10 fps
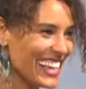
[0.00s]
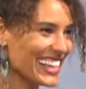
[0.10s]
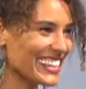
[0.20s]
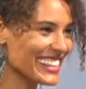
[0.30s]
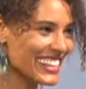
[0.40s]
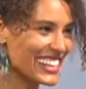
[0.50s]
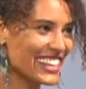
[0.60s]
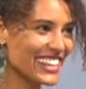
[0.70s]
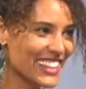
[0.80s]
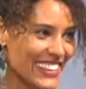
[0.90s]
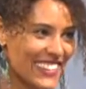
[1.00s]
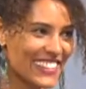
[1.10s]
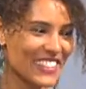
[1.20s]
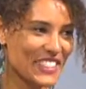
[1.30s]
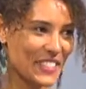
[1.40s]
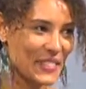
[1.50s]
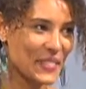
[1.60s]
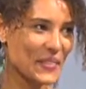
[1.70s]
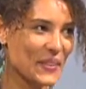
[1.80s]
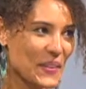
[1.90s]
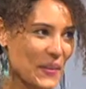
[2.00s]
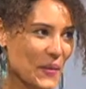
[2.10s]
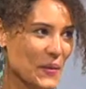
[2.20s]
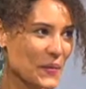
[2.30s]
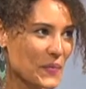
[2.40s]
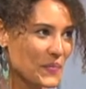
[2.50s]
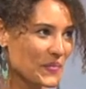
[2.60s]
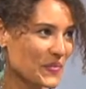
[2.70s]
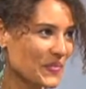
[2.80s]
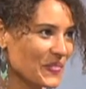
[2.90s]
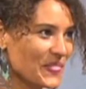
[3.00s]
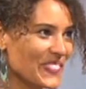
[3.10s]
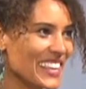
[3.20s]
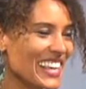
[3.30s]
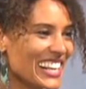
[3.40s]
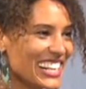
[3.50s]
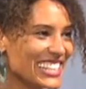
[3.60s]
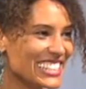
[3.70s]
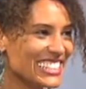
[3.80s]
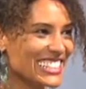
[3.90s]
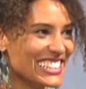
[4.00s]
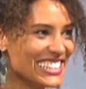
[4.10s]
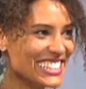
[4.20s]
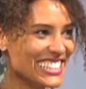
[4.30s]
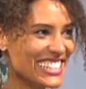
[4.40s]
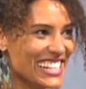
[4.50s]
can we expect for um, you know, let's say the next one? Are you gonna write one about Trinidad?